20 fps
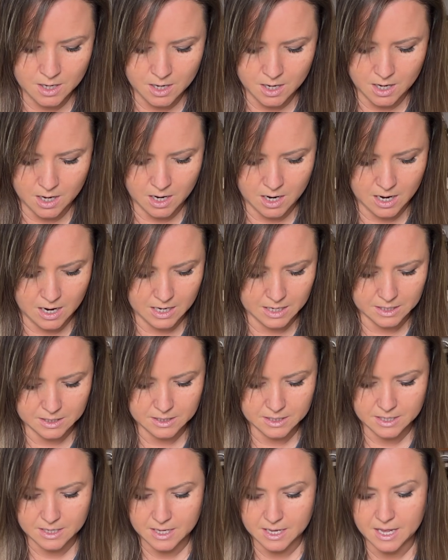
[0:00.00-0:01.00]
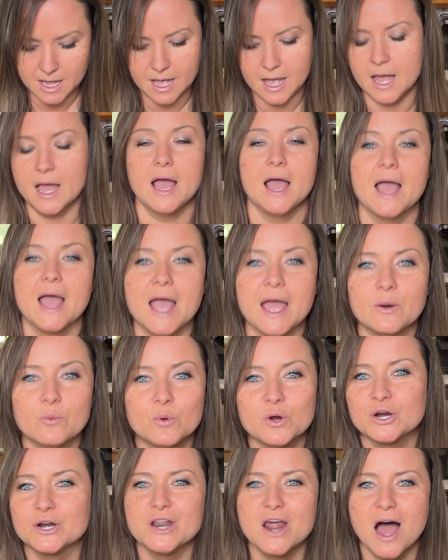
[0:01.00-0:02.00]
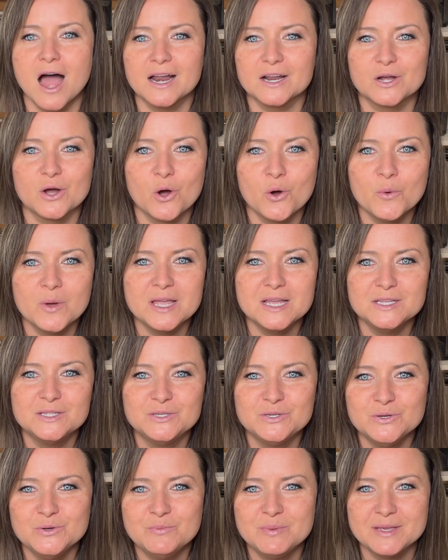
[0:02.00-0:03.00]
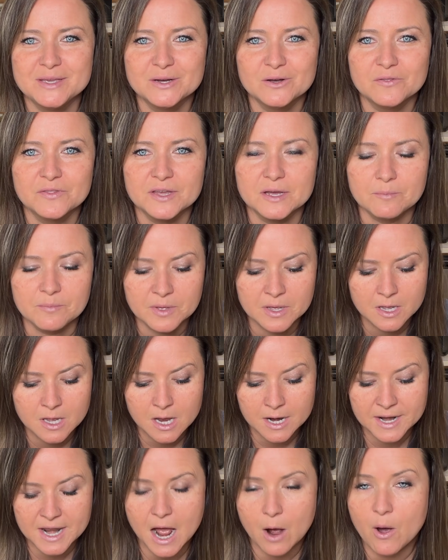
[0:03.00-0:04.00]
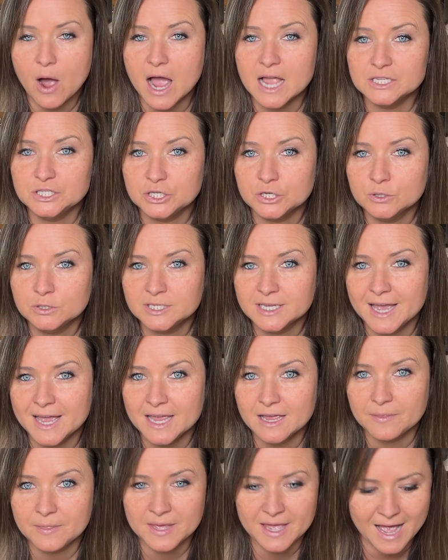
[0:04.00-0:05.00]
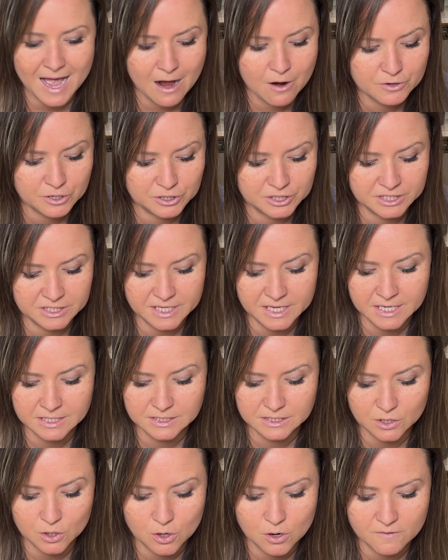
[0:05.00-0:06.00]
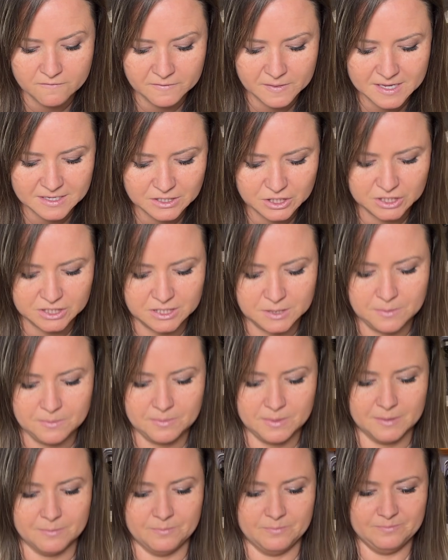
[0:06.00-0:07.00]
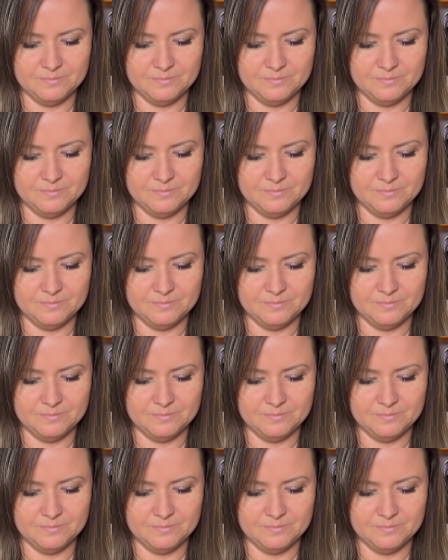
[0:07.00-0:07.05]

And we're not going to peel them. Now, I do take the outer skins off, like just the